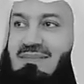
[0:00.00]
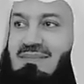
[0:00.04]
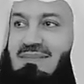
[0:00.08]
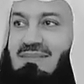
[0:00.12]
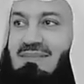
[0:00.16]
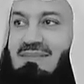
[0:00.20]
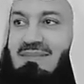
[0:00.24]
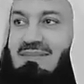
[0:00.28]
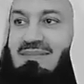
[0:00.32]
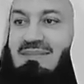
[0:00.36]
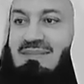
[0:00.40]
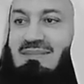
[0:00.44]

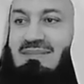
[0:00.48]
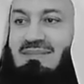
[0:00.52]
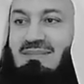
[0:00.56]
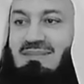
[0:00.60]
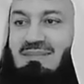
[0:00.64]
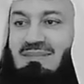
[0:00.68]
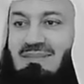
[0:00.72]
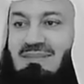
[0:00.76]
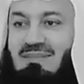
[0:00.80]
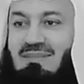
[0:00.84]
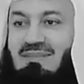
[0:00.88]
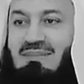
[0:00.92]

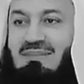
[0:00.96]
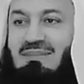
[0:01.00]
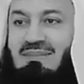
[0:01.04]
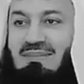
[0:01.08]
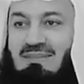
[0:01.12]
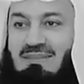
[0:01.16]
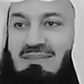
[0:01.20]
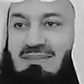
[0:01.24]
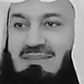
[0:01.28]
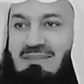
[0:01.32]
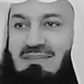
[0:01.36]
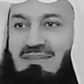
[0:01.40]

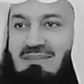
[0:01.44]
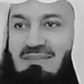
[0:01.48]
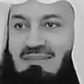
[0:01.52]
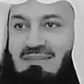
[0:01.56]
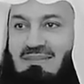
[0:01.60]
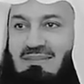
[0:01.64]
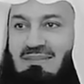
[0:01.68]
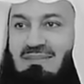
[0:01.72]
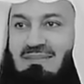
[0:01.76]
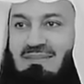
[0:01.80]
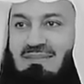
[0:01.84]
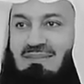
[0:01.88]

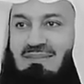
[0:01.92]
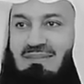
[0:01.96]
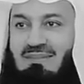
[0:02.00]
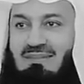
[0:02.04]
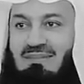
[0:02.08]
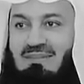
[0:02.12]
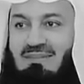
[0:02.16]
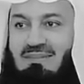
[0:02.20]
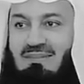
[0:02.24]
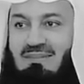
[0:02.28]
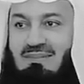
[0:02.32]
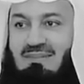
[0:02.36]

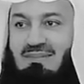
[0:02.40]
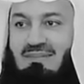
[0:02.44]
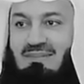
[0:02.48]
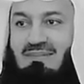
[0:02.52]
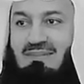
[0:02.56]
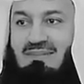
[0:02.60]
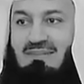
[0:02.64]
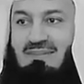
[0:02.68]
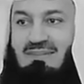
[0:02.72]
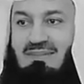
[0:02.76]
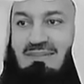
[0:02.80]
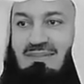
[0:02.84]

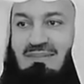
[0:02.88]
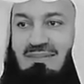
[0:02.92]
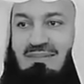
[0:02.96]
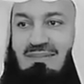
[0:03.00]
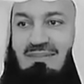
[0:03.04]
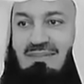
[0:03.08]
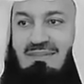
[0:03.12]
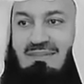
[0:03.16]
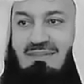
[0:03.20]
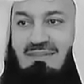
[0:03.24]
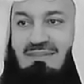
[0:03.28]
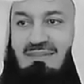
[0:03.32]

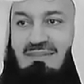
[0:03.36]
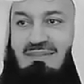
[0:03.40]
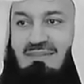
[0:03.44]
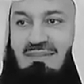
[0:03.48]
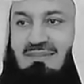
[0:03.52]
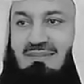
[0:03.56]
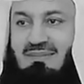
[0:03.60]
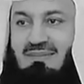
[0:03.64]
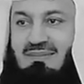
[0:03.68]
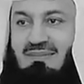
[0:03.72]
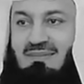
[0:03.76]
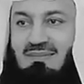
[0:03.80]

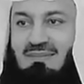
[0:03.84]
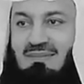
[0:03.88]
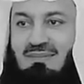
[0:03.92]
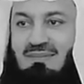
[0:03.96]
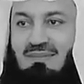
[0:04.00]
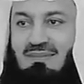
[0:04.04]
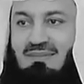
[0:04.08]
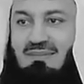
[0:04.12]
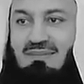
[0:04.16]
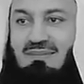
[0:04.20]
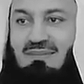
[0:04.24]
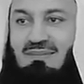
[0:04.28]

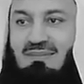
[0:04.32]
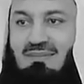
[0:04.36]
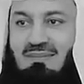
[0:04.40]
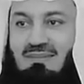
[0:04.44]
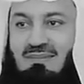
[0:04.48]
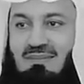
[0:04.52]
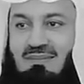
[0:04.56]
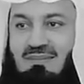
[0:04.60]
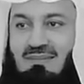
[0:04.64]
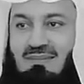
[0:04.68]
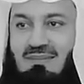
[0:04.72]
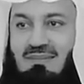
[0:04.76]

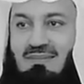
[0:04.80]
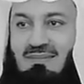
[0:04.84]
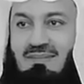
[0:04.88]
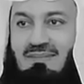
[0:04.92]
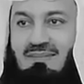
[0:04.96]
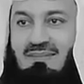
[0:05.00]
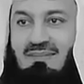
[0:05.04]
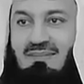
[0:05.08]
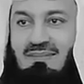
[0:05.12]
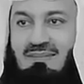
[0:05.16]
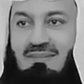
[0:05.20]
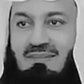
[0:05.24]

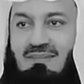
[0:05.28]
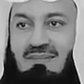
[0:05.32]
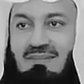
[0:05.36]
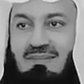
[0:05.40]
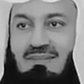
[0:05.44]
This person isn't speaking.